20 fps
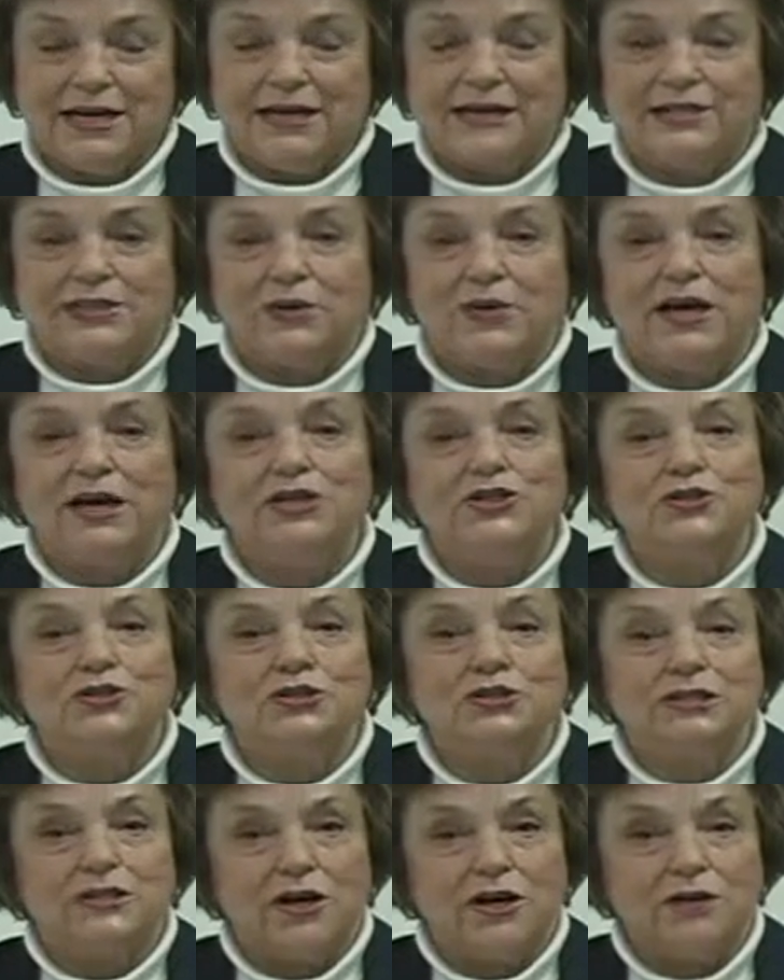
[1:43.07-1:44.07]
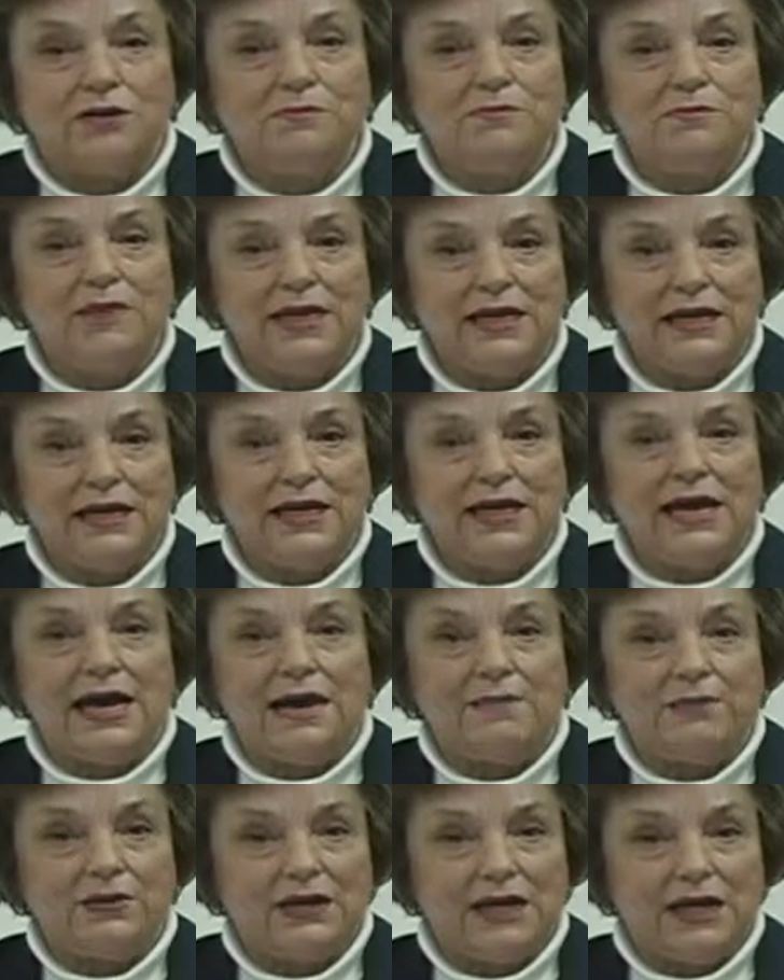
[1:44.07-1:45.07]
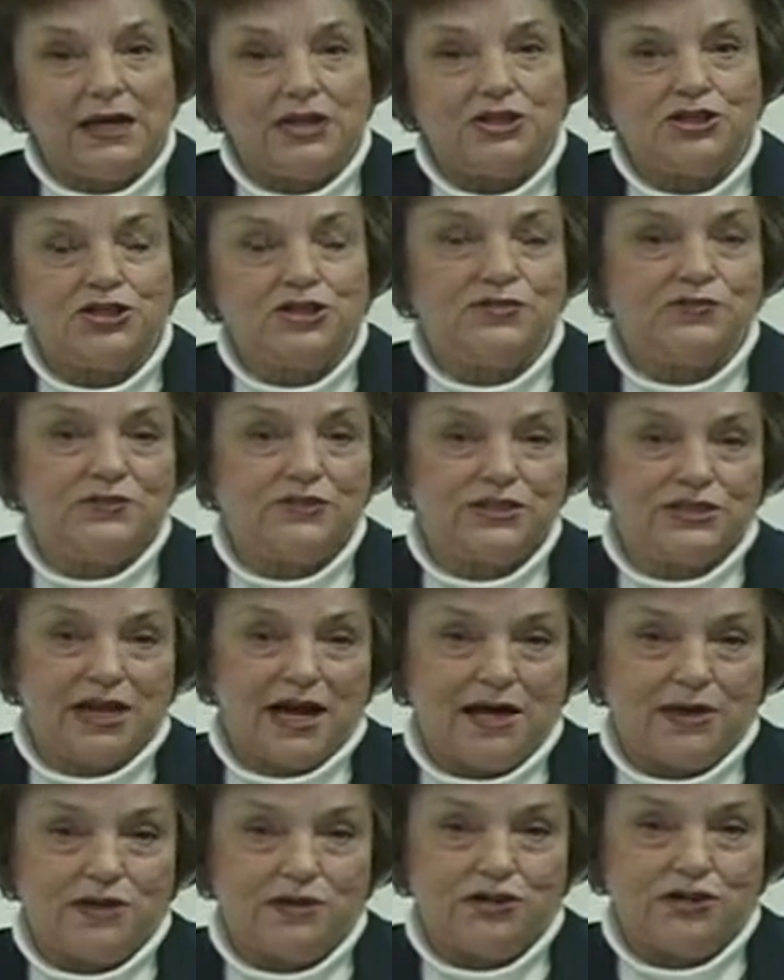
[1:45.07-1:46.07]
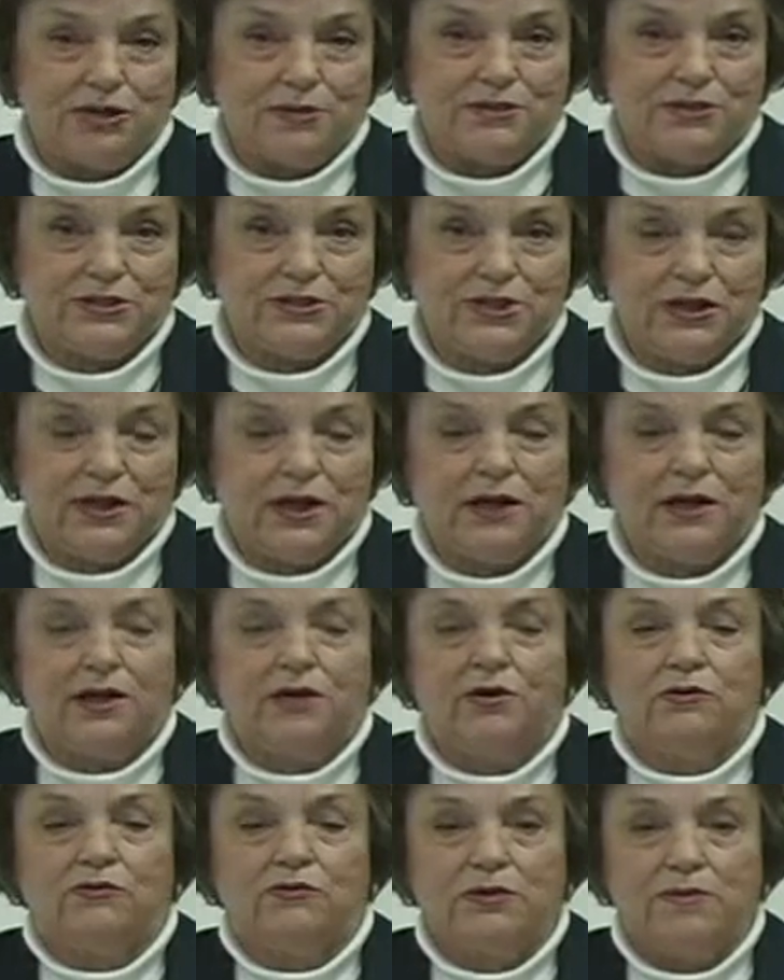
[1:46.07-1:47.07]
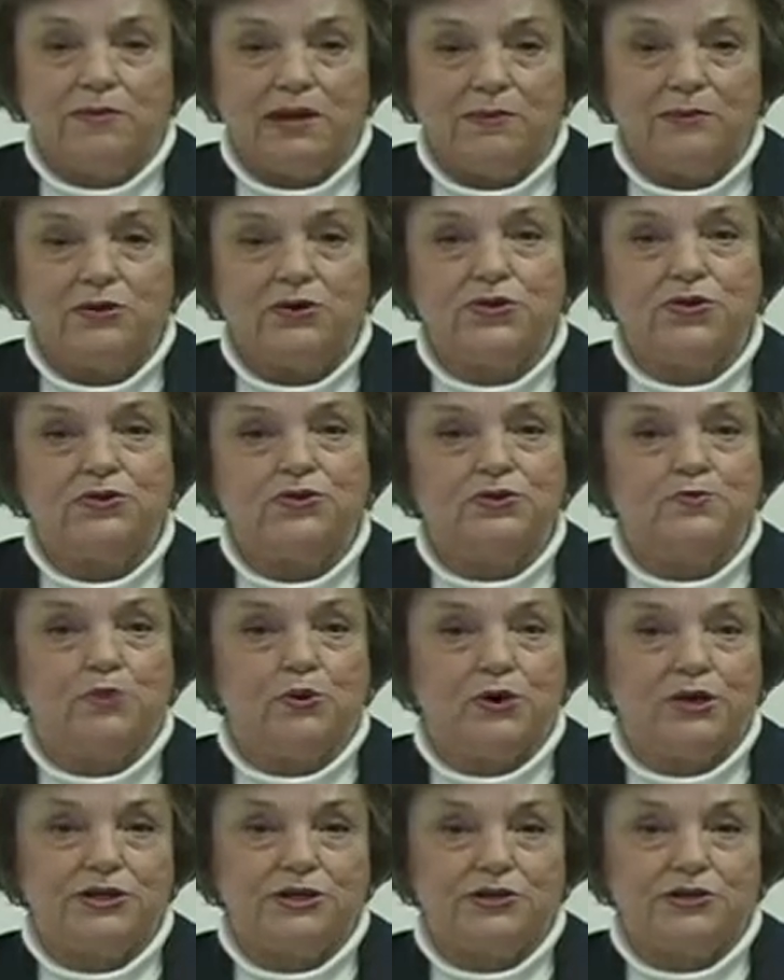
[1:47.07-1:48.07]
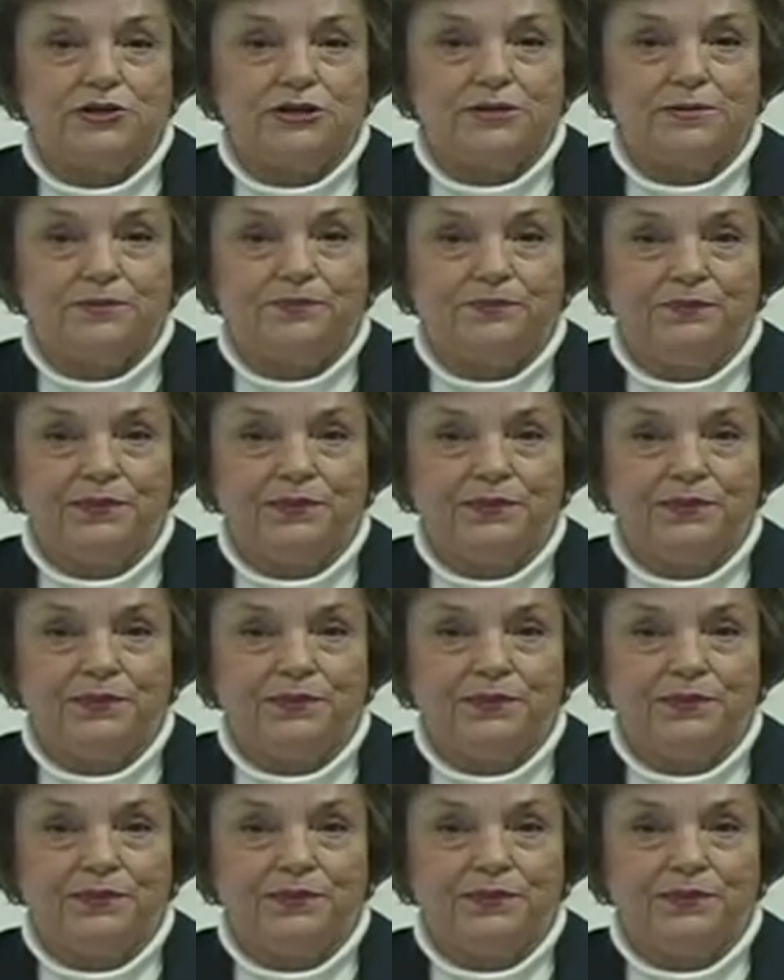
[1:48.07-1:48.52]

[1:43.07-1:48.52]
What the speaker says: So as you start making applications for scholarships, remember those pointers.